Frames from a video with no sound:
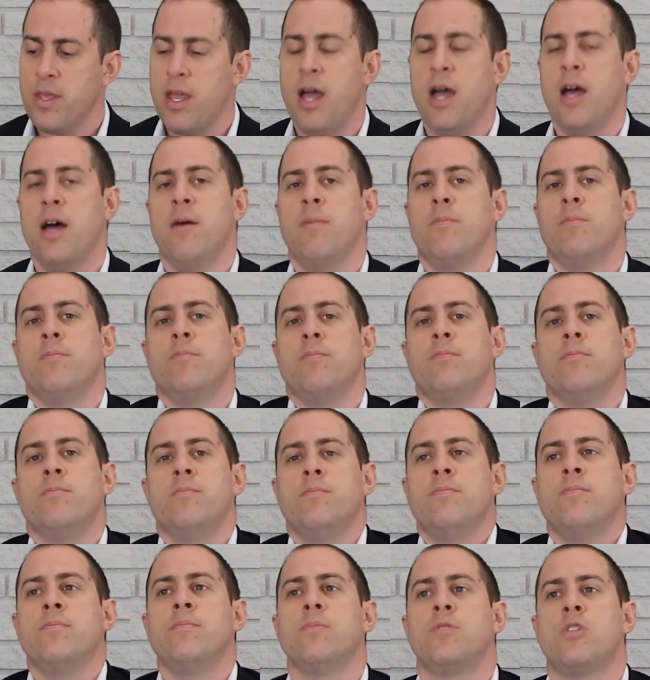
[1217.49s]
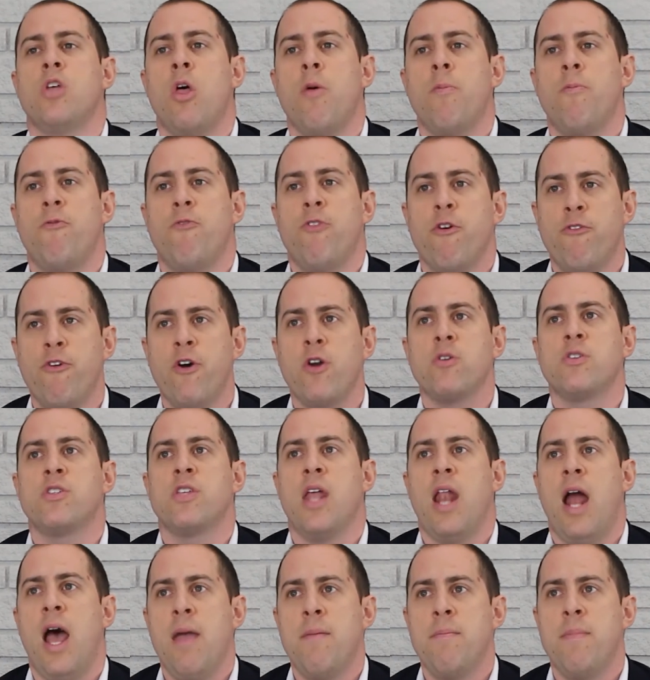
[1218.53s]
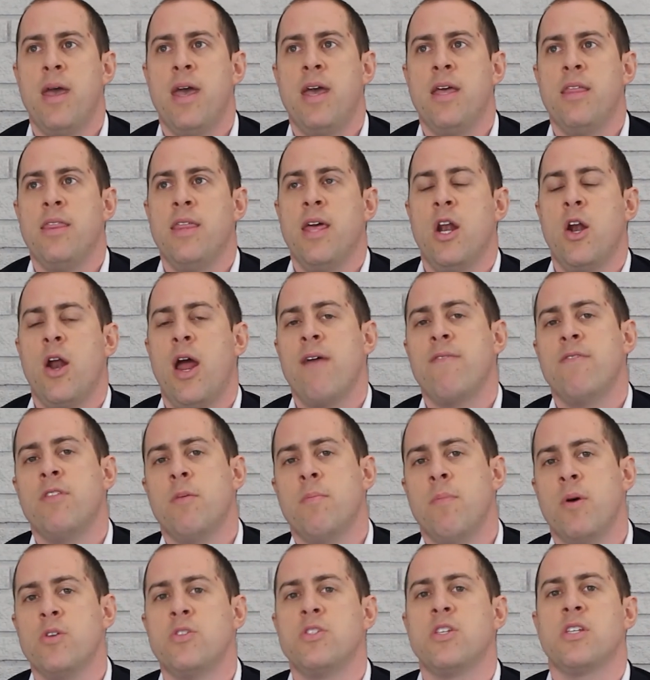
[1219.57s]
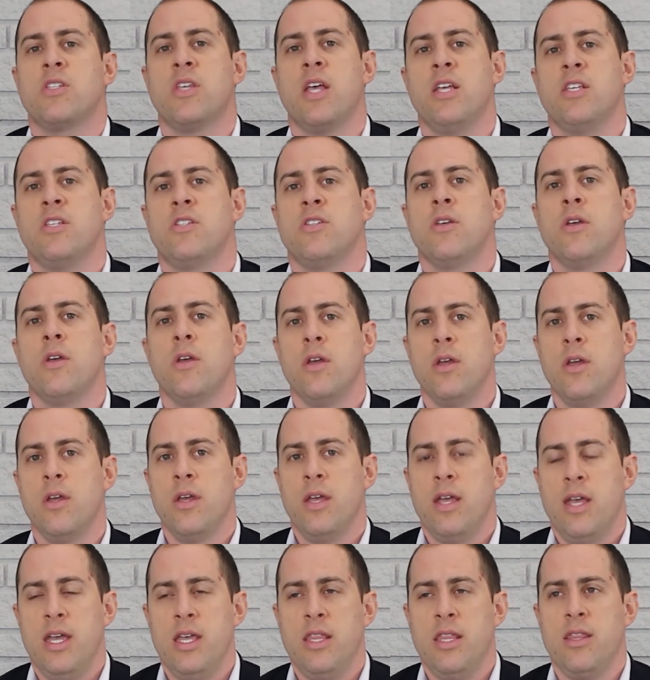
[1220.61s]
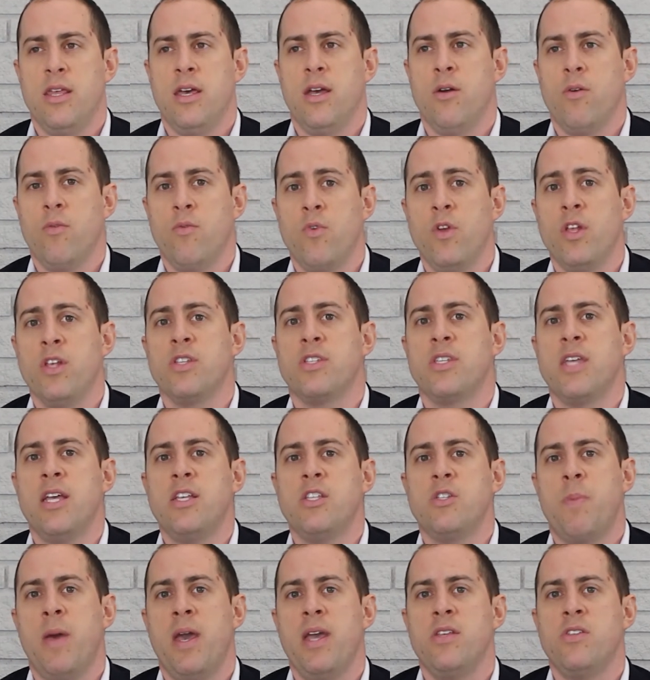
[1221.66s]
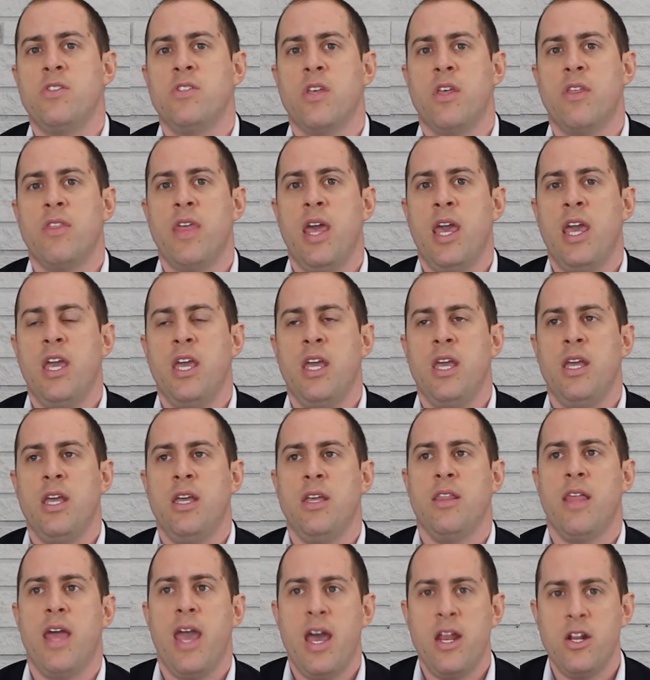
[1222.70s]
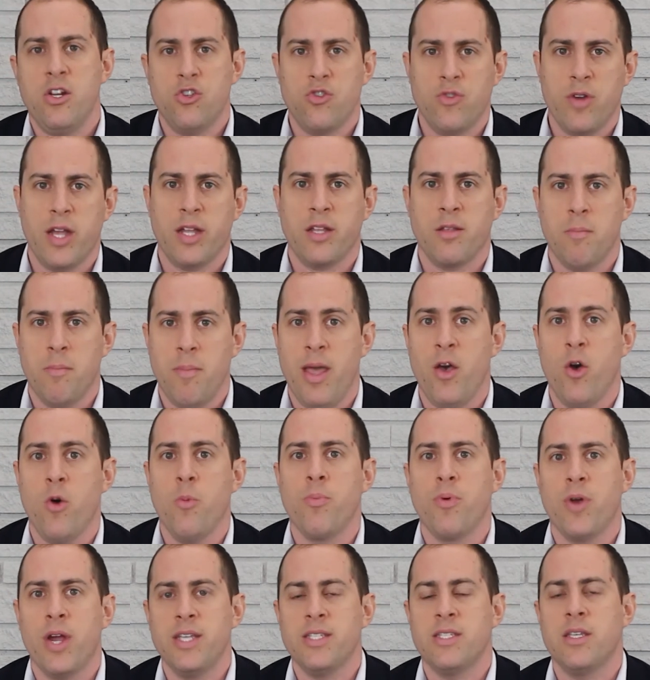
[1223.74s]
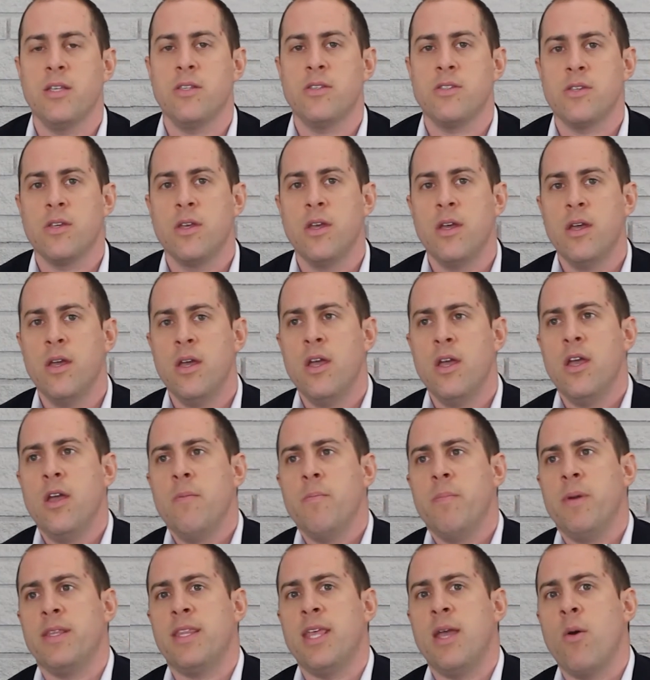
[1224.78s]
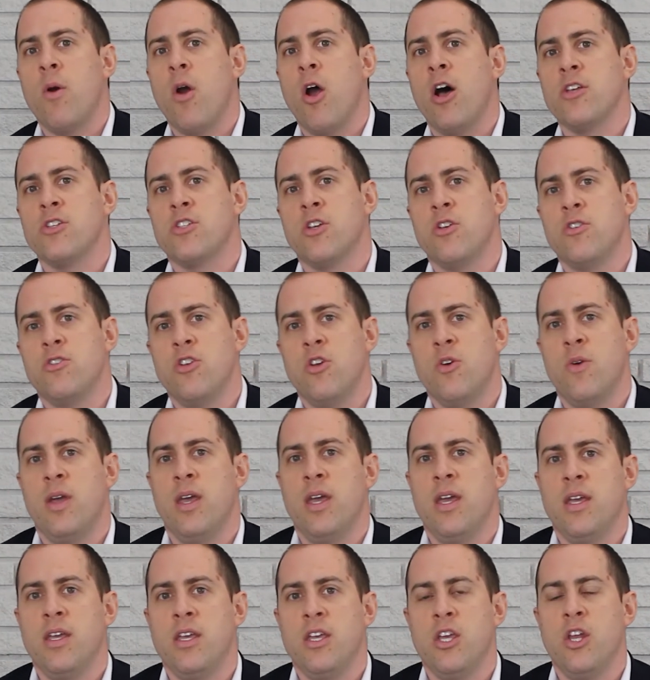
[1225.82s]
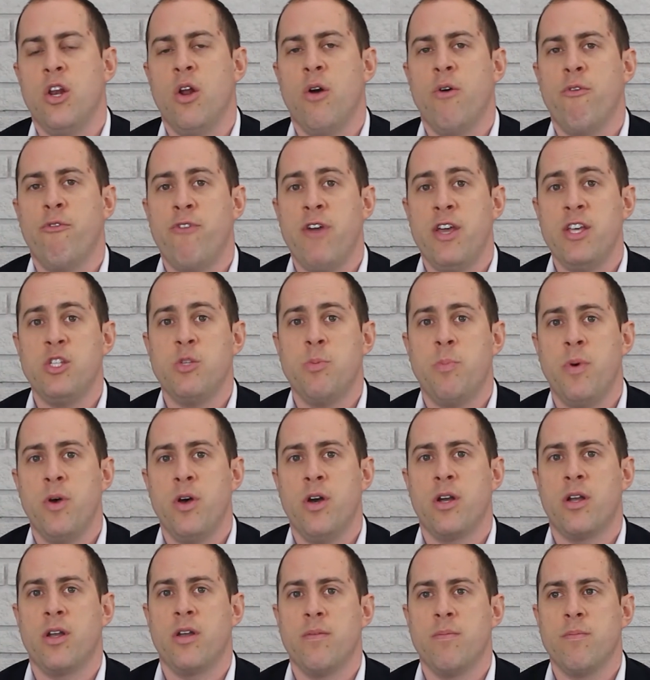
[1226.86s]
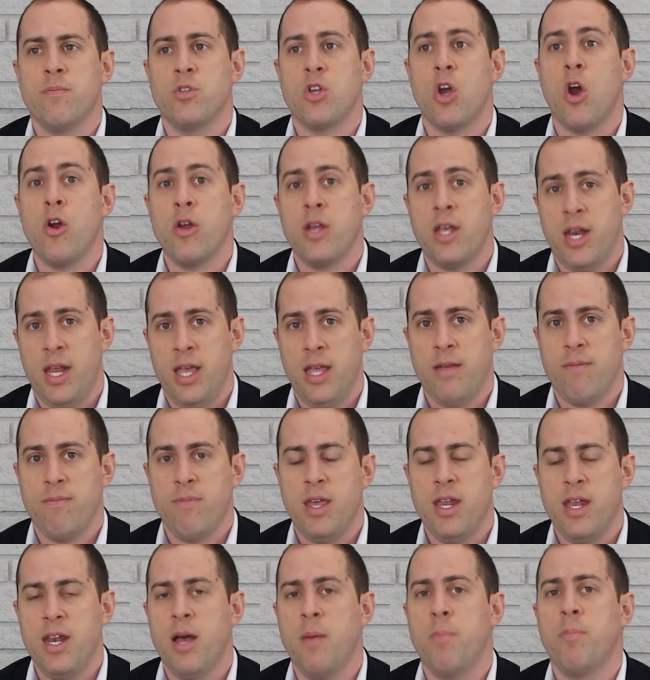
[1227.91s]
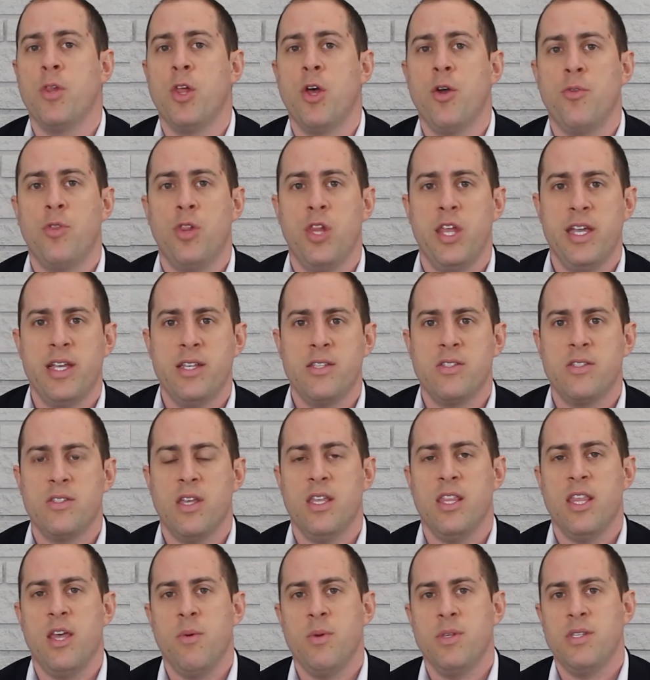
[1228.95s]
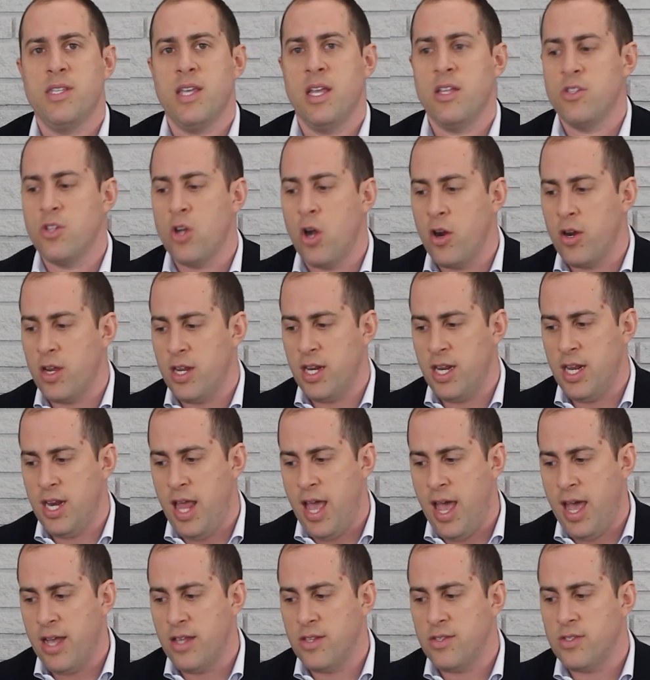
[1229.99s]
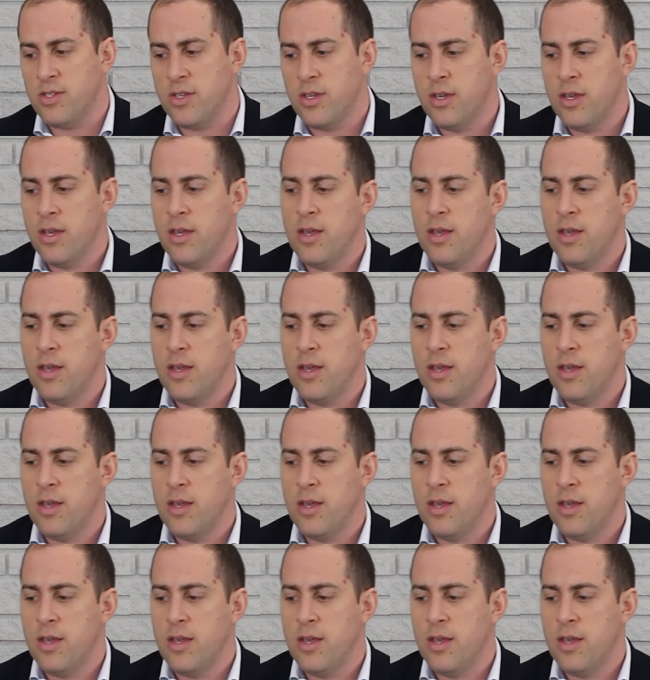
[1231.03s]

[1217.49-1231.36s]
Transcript: So the folks that I met that are having the most success in the real estate space, they had a direct mail presence, but they were also doing, Facebook targeting. They'd upload lists and they would send targeted ads.